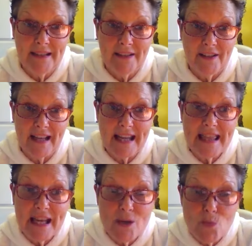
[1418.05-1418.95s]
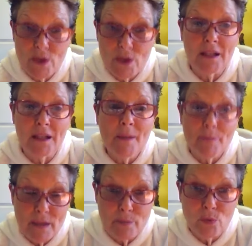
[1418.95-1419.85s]
Okay, they will,
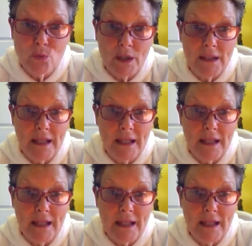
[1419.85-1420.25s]
people will.